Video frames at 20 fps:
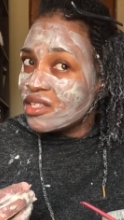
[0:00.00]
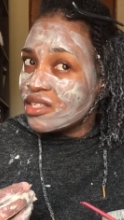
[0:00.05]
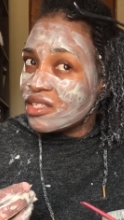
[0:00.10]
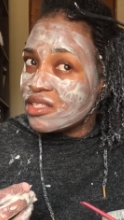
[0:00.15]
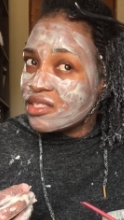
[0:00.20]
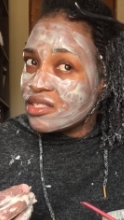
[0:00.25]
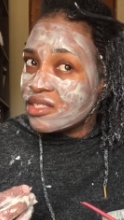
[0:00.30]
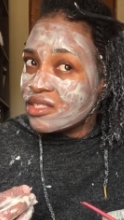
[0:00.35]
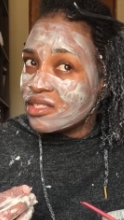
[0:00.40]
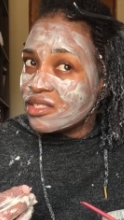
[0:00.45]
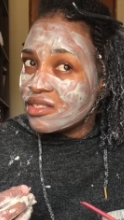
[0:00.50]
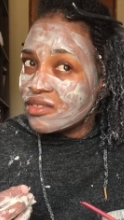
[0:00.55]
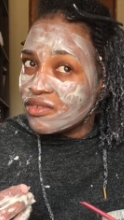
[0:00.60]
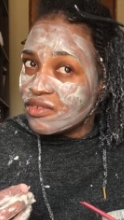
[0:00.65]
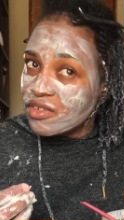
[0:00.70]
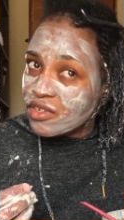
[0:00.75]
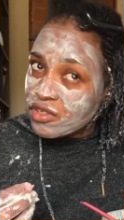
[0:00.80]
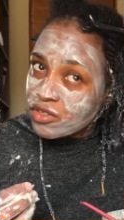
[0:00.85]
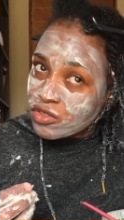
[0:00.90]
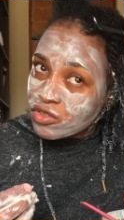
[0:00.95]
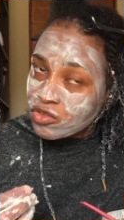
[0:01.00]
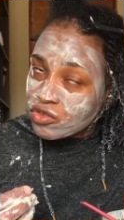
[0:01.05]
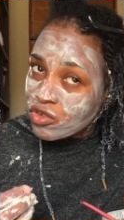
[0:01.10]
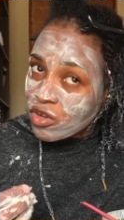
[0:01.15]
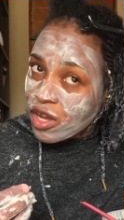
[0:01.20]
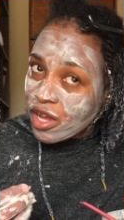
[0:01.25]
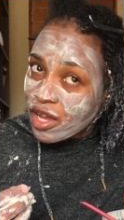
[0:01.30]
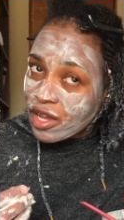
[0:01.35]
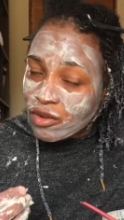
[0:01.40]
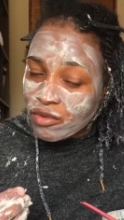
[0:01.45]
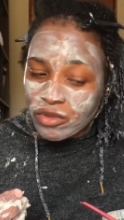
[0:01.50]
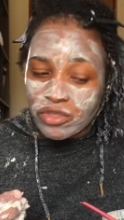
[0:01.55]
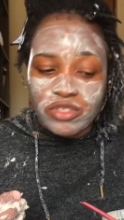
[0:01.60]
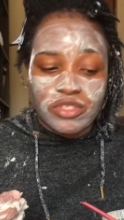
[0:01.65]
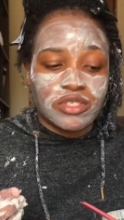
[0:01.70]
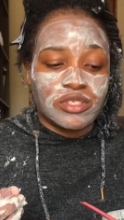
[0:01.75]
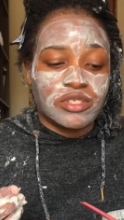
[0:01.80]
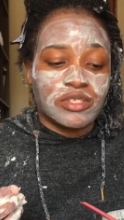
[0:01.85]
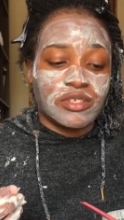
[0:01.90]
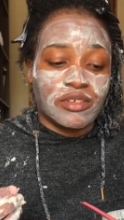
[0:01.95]
this feels dry,
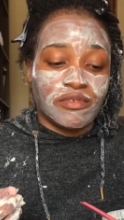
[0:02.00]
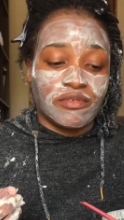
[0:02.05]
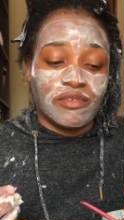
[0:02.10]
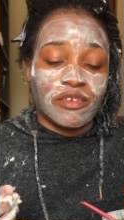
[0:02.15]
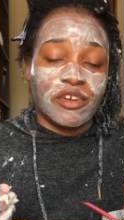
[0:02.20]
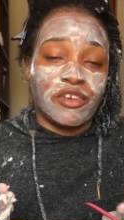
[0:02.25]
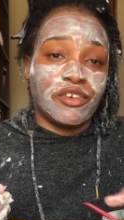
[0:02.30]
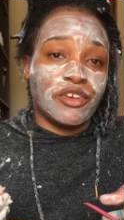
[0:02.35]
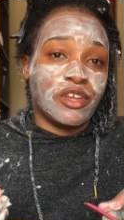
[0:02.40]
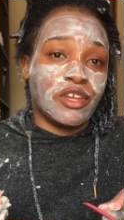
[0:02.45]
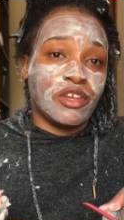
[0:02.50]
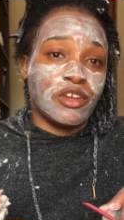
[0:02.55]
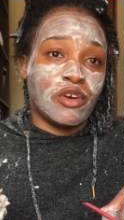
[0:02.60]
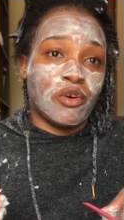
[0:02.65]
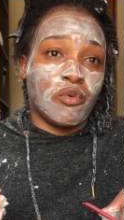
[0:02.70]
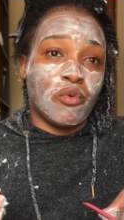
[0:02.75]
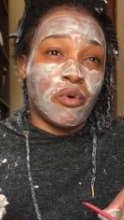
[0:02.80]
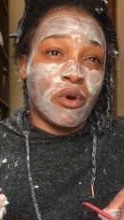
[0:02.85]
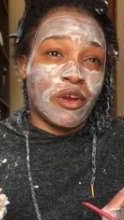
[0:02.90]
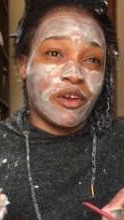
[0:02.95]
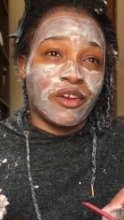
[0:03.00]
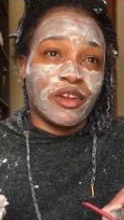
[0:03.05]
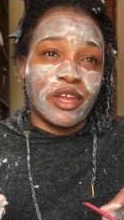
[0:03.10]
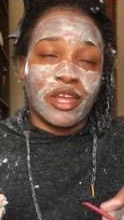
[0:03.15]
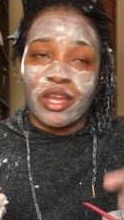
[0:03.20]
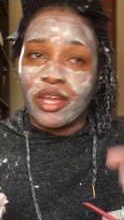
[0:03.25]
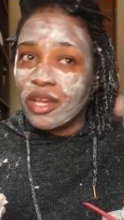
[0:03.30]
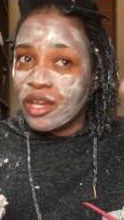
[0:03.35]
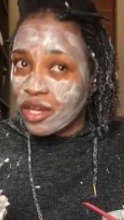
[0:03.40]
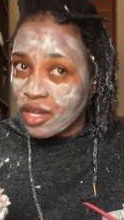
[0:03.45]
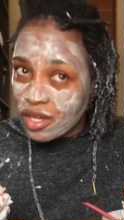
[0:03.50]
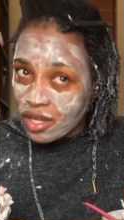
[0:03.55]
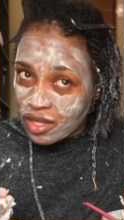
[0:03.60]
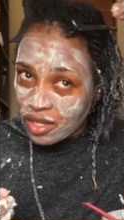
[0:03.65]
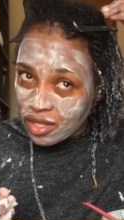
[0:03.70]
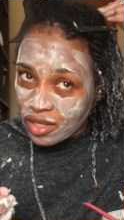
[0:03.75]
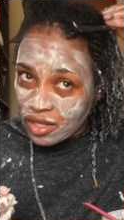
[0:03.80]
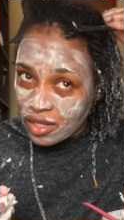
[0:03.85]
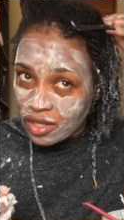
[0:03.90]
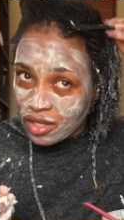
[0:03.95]
which is very worrying.
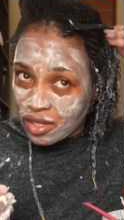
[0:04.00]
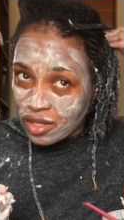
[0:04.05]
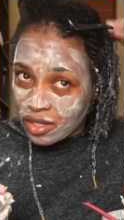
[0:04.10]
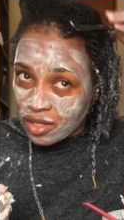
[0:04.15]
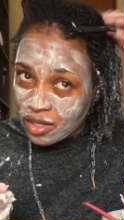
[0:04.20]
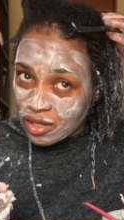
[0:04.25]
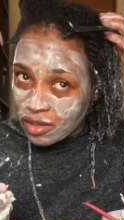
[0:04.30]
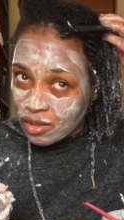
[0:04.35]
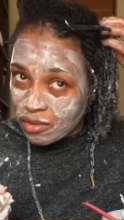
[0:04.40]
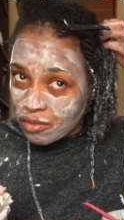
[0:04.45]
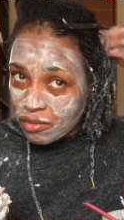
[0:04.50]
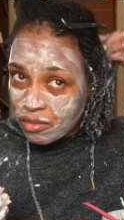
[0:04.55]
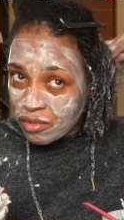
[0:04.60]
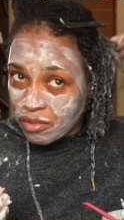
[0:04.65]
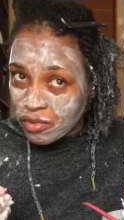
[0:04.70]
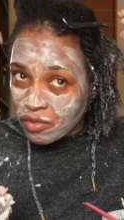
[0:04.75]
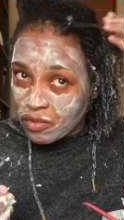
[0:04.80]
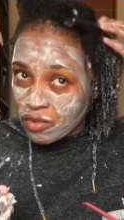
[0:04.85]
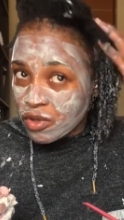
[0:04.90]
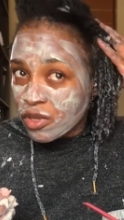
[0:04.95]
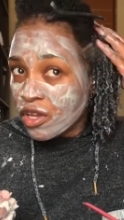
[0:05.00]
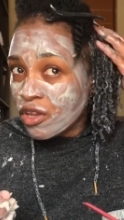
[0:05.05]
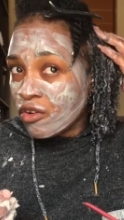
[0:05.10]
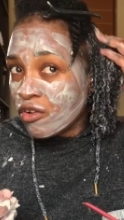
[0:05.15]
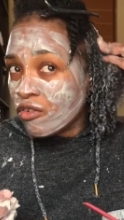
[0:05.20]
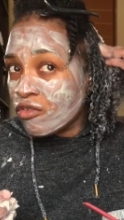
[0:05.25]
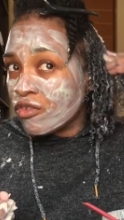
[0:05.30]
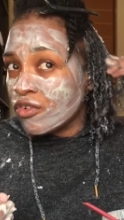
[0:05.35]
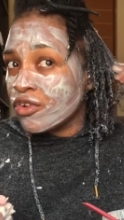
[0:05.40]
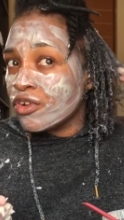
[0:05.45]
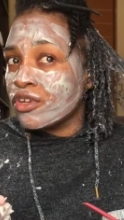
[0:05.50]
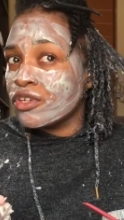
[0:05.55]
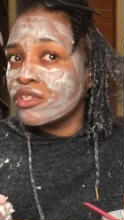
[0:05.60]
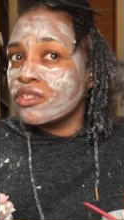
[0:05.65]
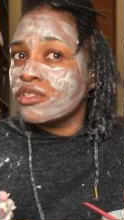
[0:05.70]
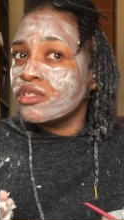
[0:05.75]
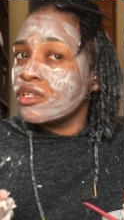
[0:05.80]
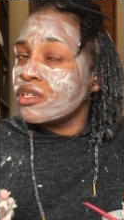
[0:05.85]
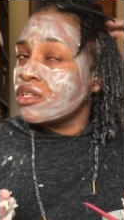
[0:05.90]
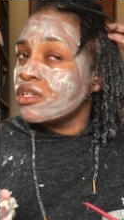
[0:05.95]
But we'll get over
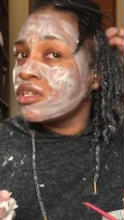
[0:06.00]
it